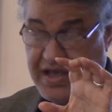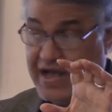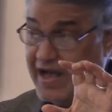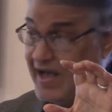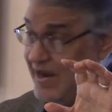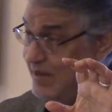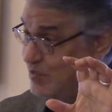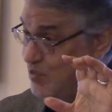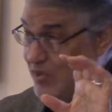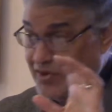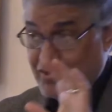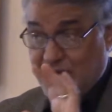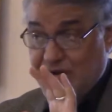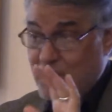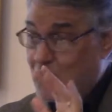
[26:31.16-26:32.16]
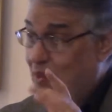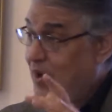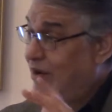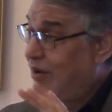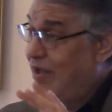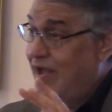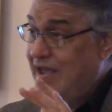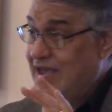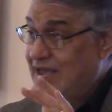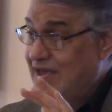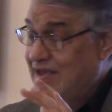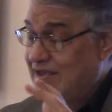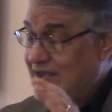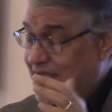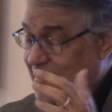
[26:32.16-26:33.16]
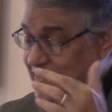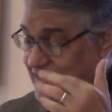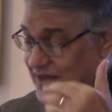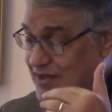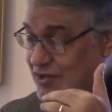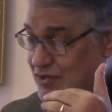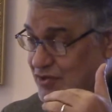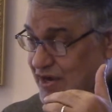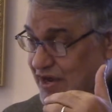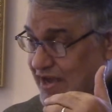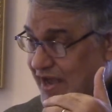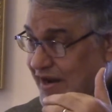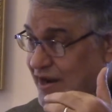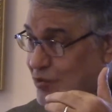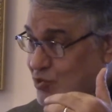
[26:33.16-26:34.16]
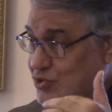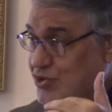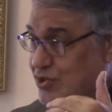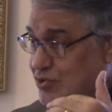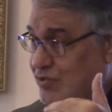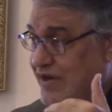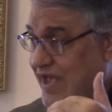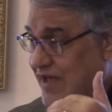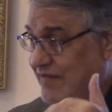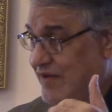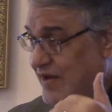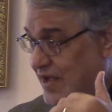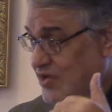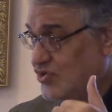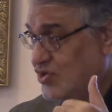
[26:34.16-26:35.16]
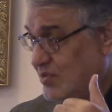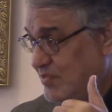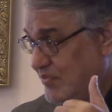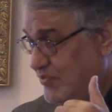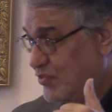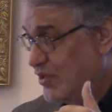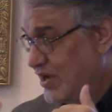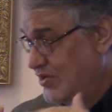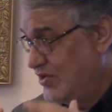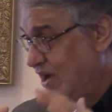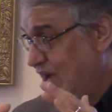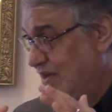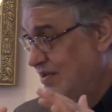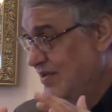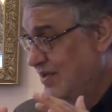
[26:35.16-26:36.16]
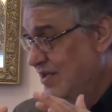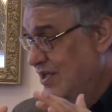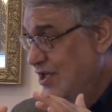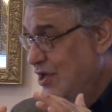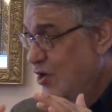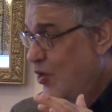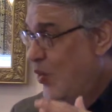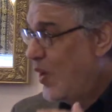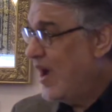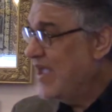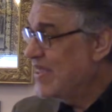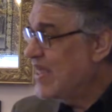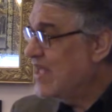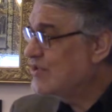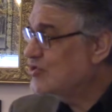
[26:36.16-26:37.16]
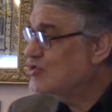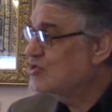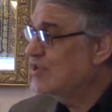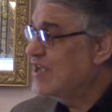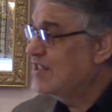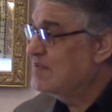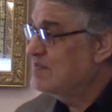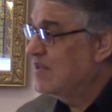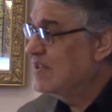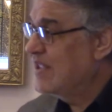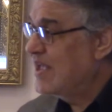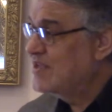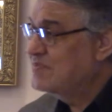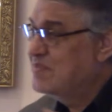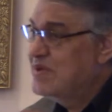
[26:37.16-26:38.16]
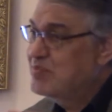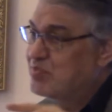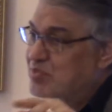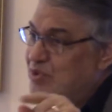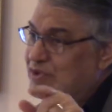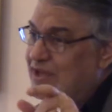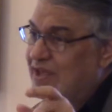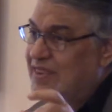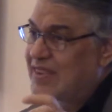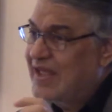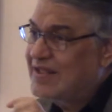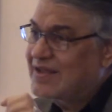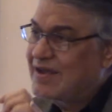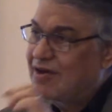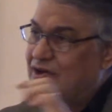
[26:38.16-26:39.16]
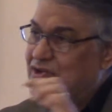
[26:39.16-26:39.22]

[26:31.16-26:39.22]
wallahi, until today, and I wish I could have an answer before I die, why that statement has been put in that currency of money.